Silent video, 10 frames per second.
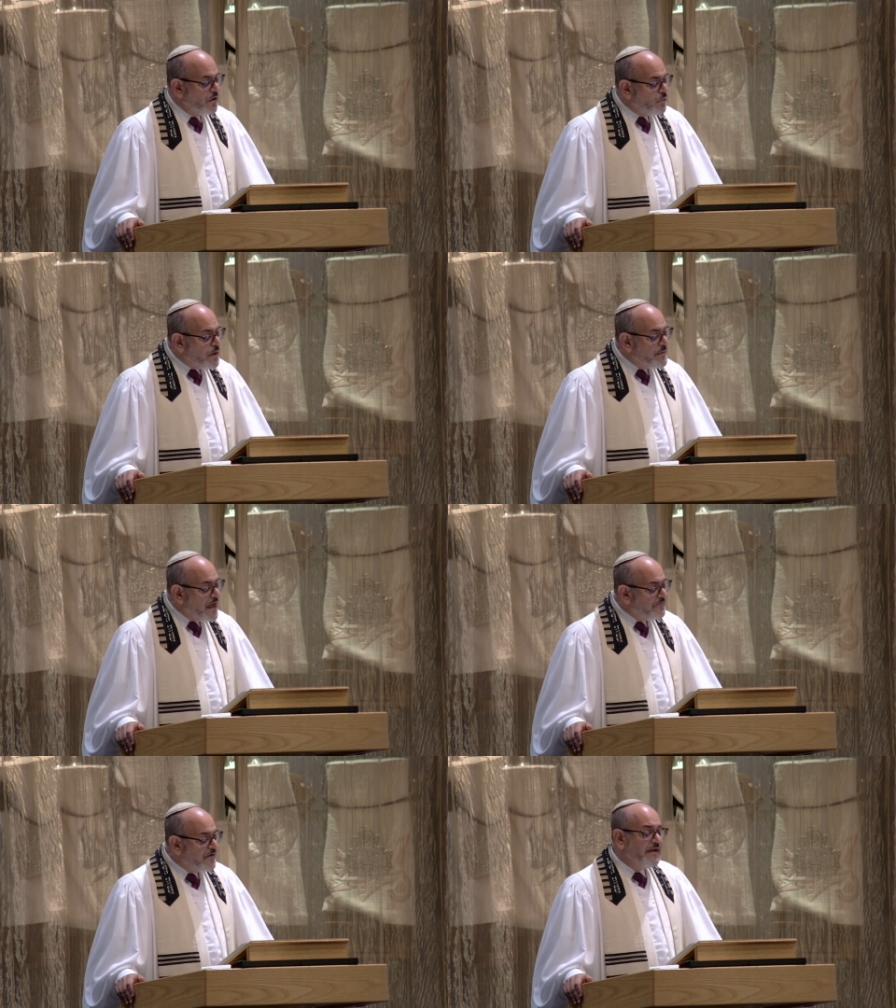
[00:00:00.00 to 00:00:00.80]
We
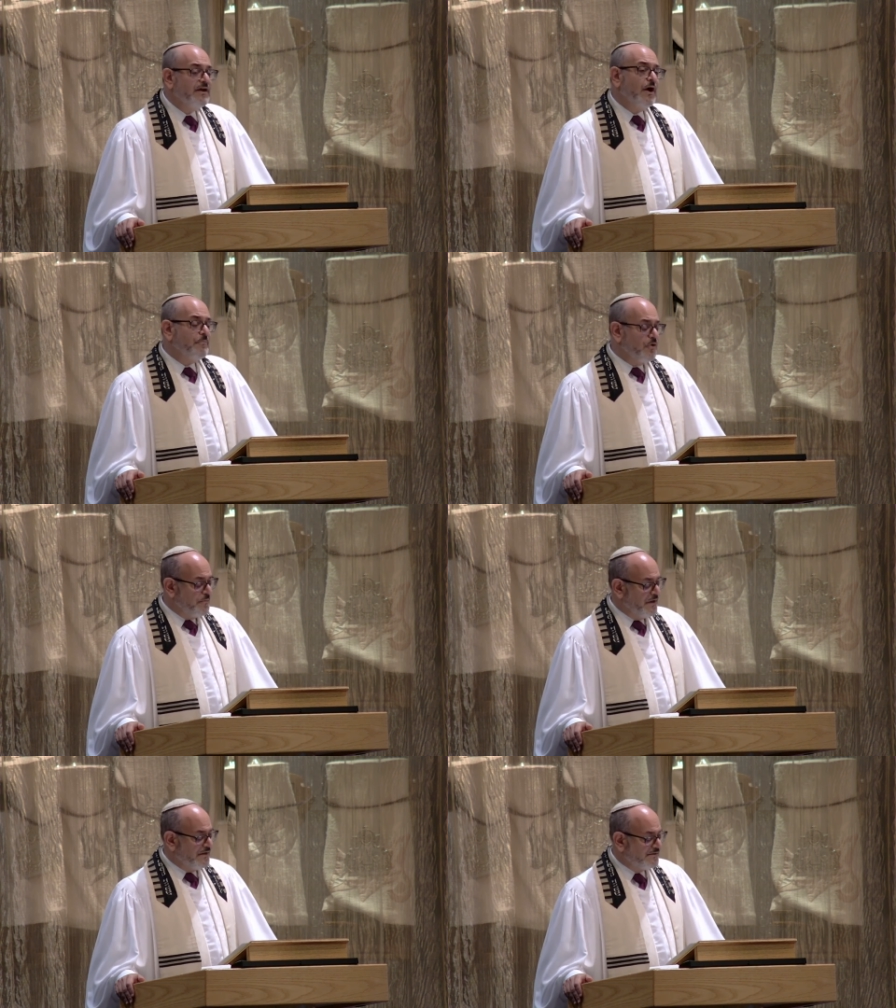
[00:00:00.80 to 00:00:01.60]
may find our
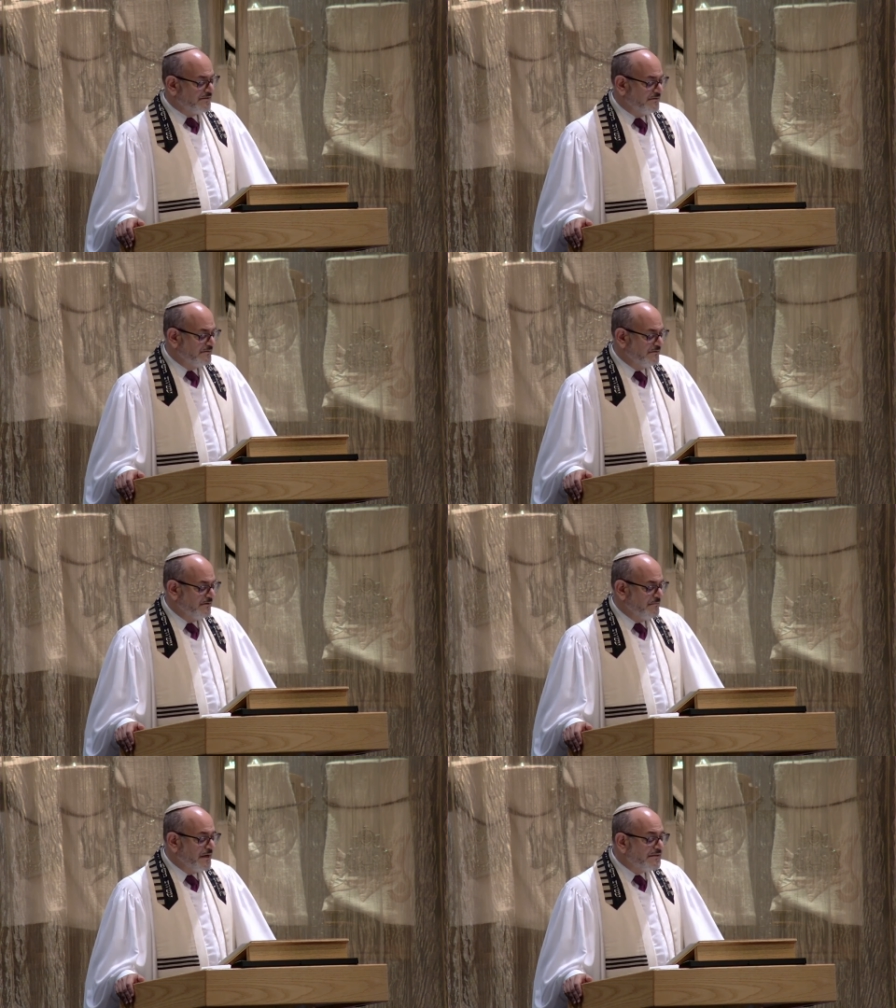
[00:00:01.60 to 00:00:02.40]
purpose
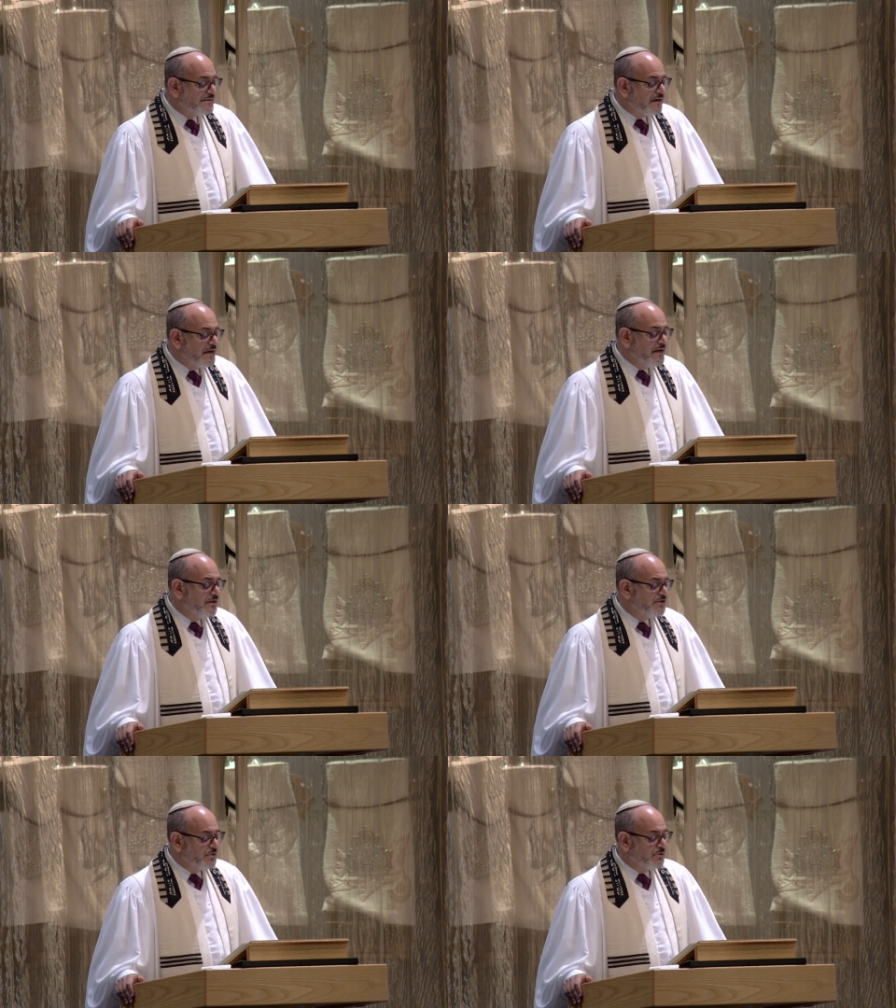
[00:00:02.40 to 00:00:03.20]
by
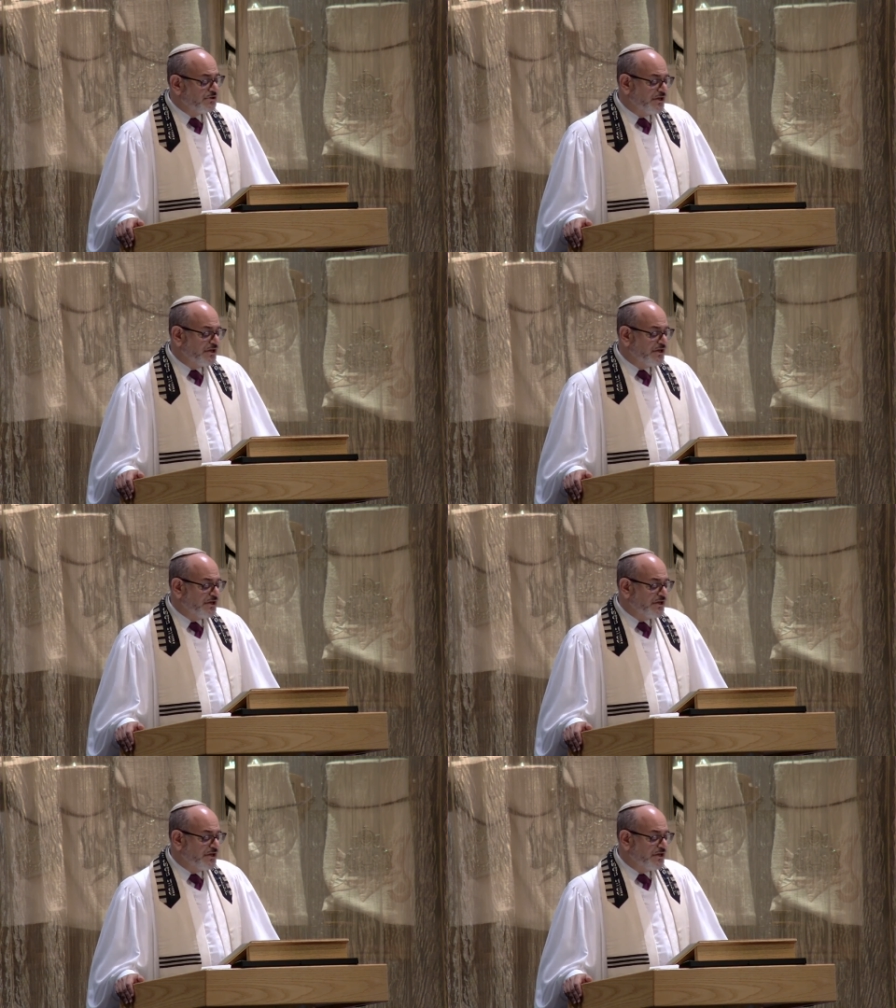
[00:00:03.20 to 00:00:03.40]
studying Jewish